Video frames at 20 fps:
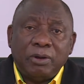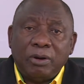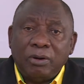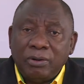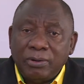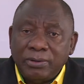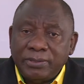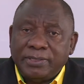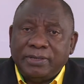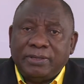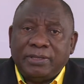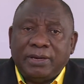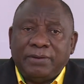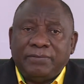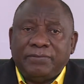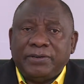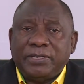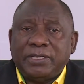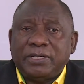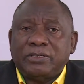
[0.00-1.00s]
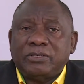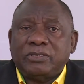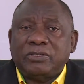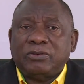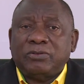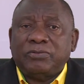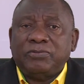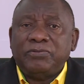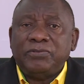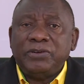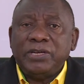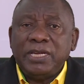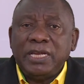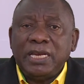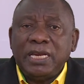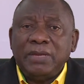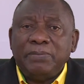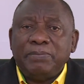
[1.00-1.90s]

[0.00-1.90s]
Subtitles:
all South Africans to freely